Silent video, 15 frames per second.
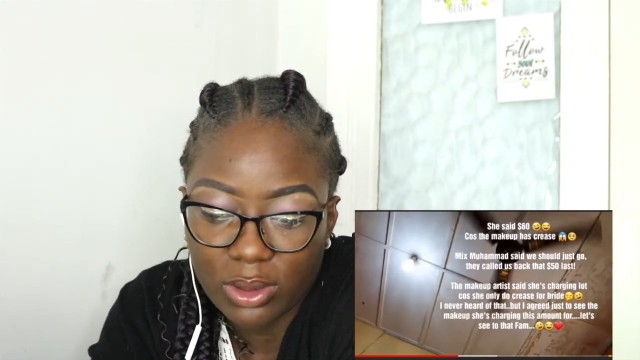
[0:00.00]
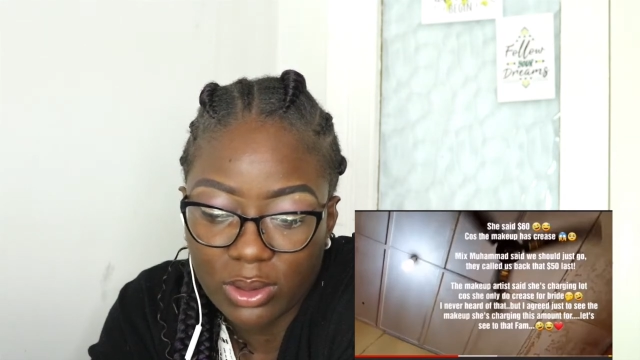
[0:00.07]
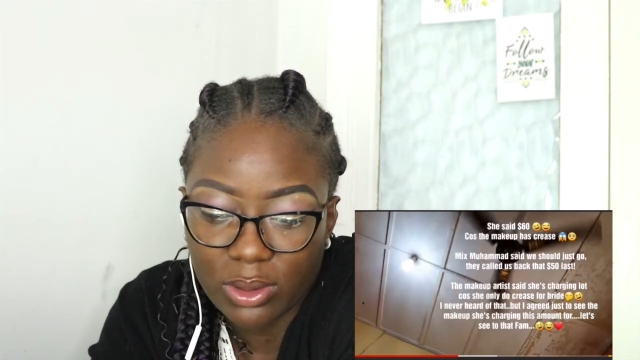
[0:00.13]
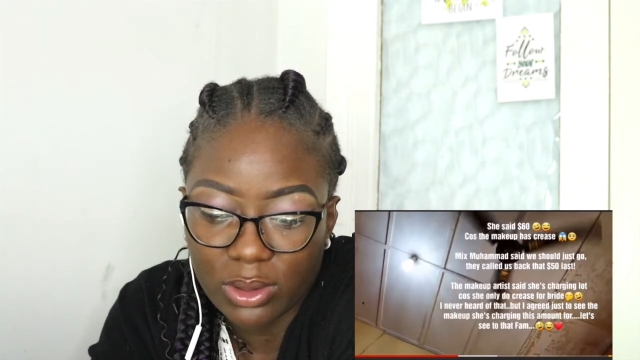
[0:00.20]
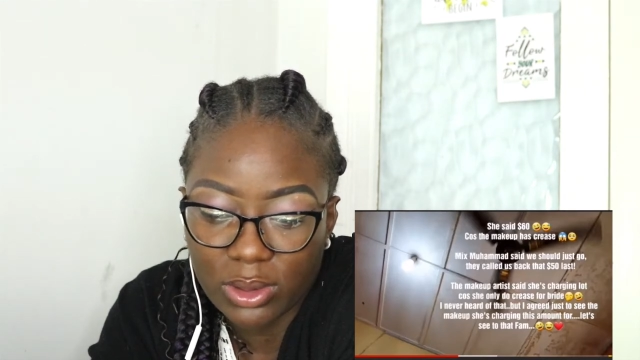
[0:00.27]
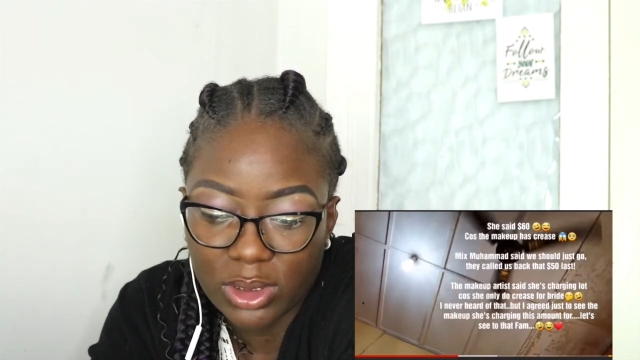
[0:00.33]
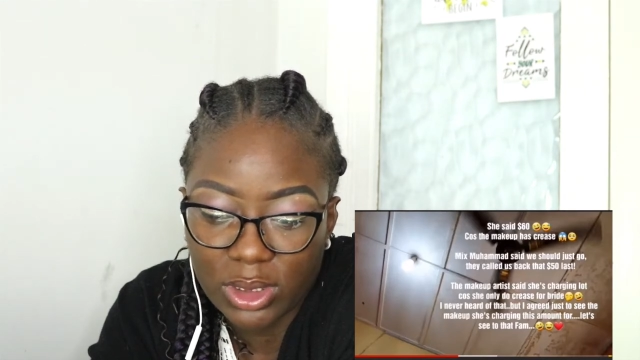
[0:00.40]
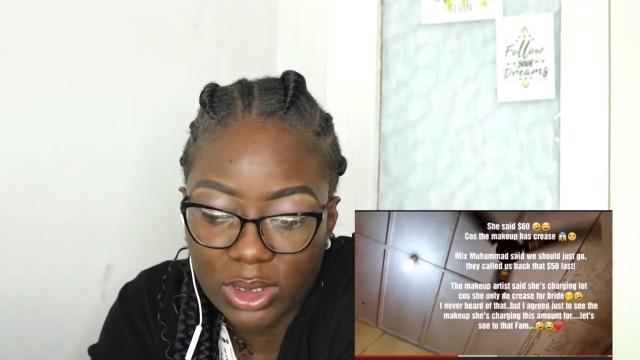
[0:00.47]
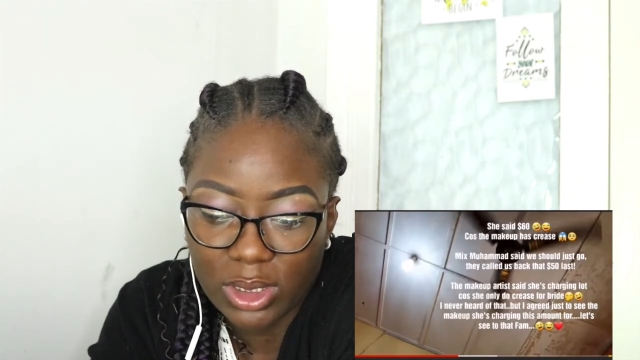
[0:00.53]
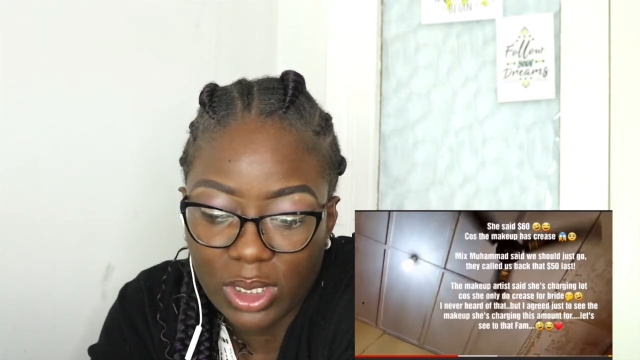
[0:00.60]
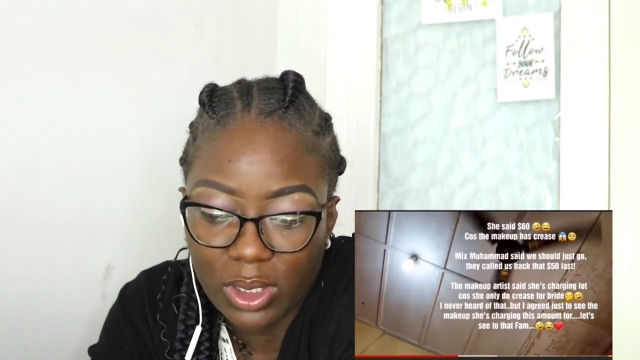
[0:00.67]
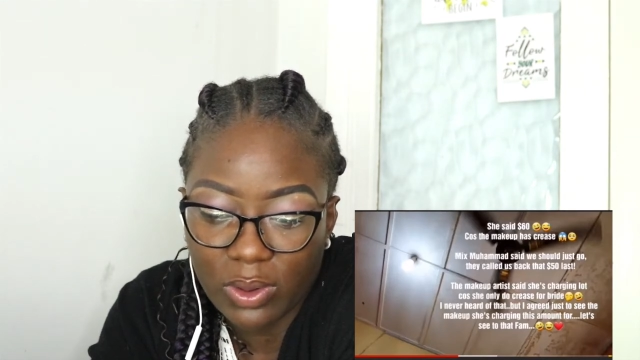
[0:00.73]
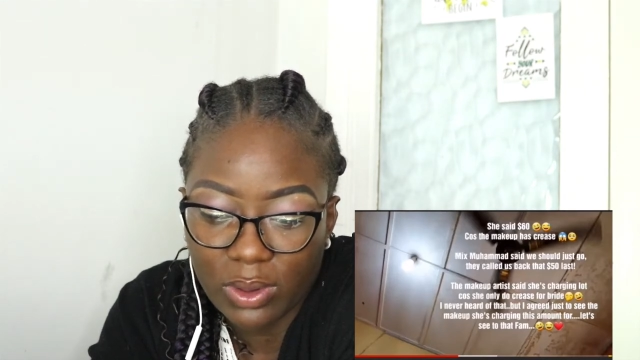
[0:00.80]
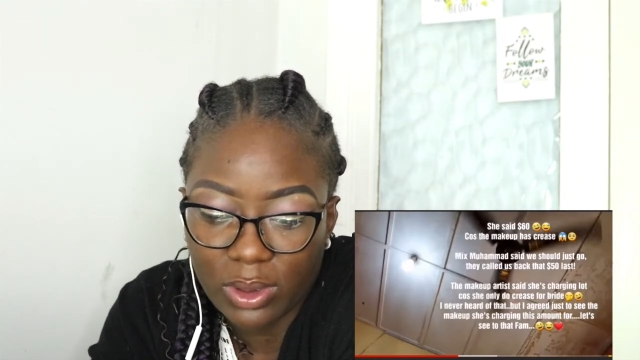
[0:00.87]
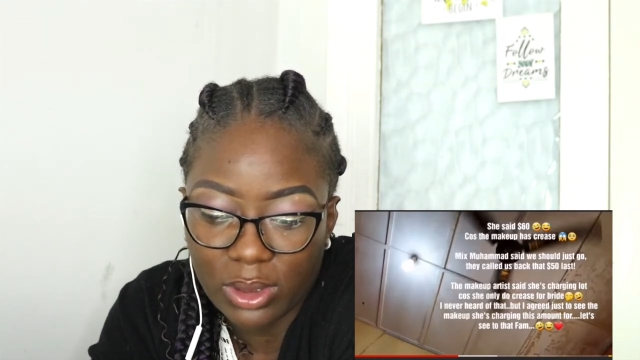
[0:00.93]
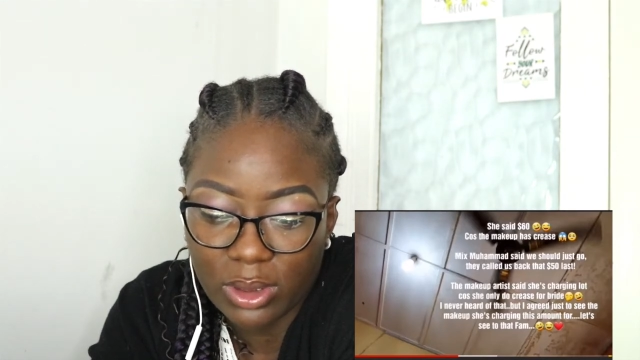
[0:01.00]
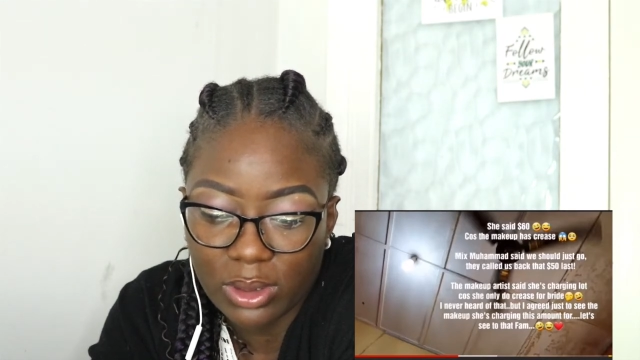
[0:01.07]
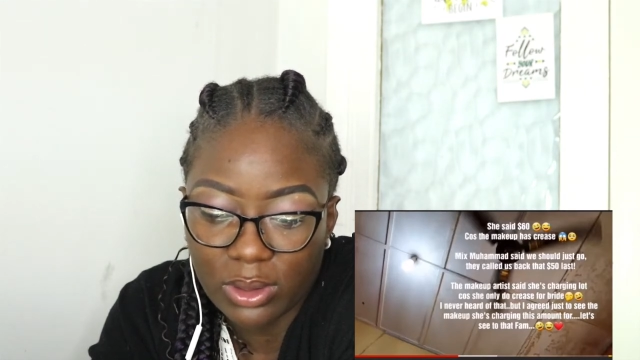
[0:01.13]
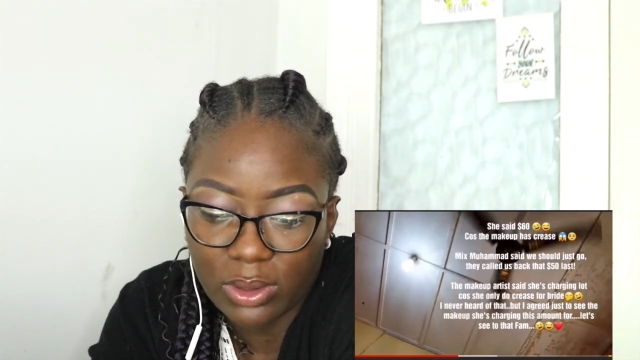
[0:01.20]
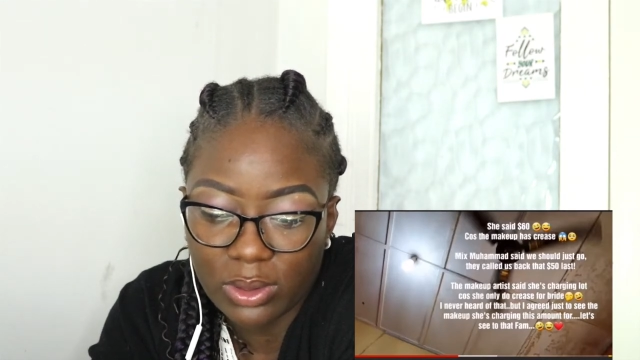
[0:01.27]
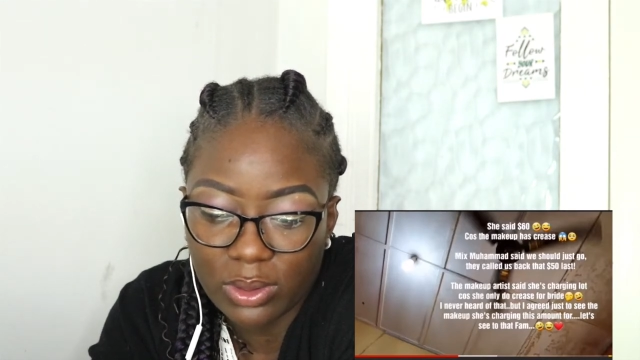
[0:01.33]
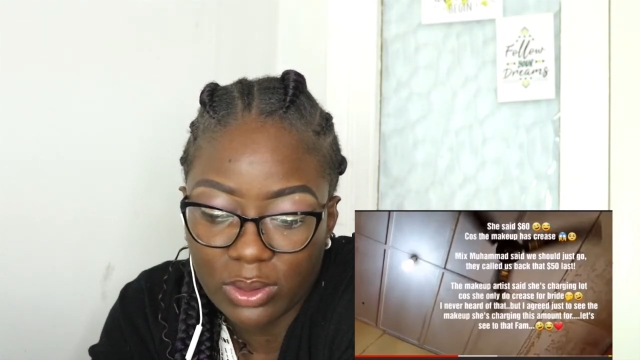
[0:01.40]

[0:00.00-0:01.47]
because she only